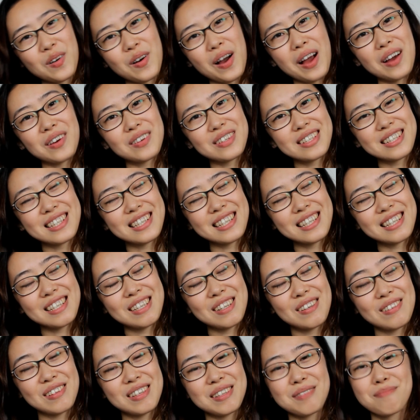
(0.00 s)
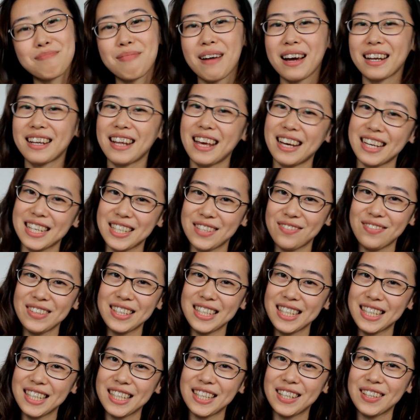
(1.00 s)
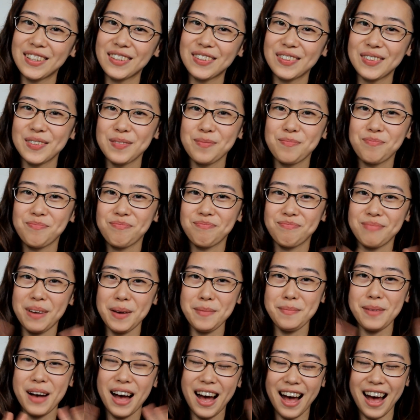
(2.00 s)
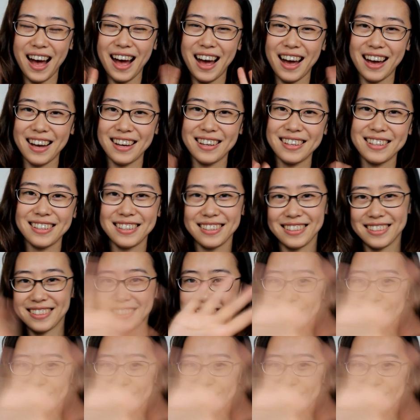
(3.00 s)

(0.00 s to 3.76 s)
I will see you in my next video. Bye bye.